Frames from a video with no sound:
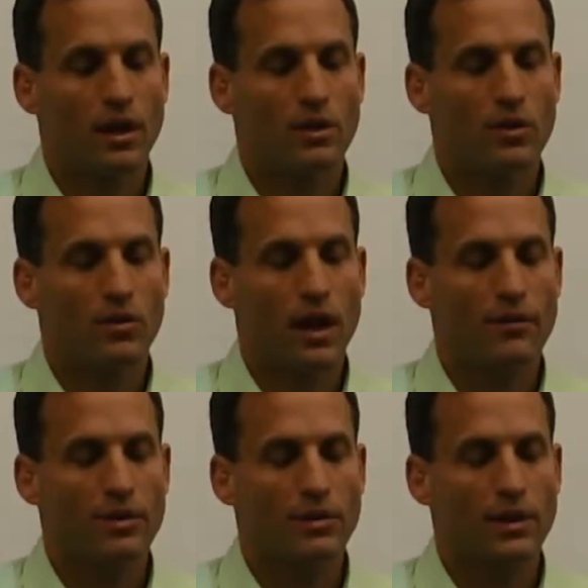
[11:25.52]
Again, you don't
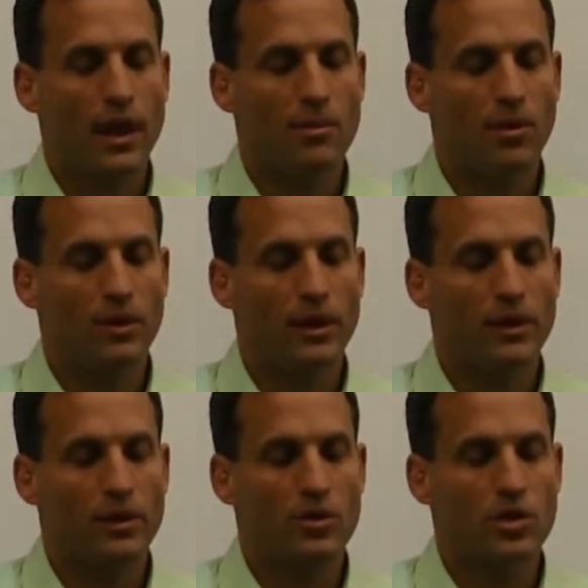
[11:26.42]
have to label
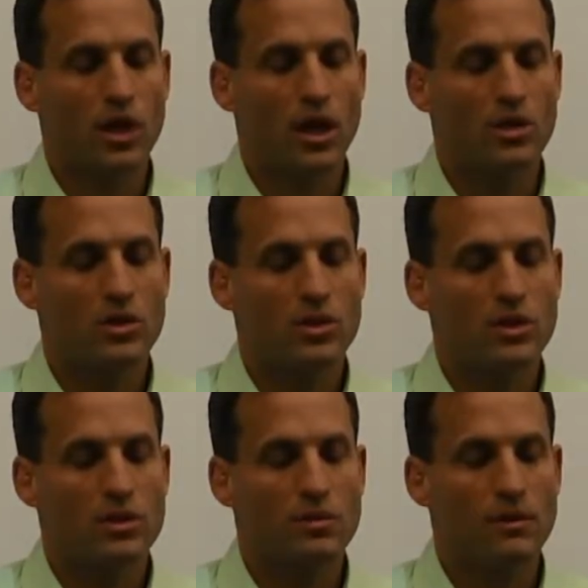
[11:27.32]
it or change
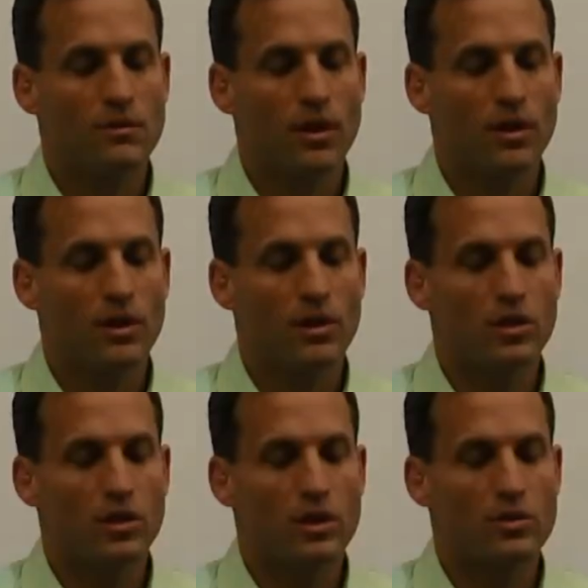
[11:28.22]
it, just be very
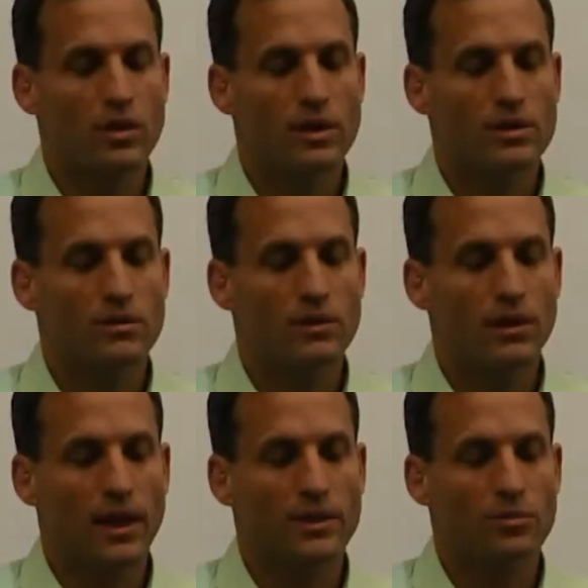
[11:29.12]
curious. What does it
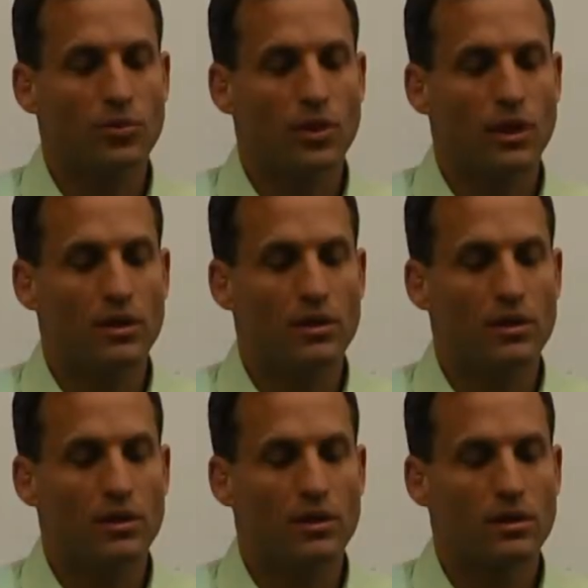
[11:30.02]
feel like to breathe?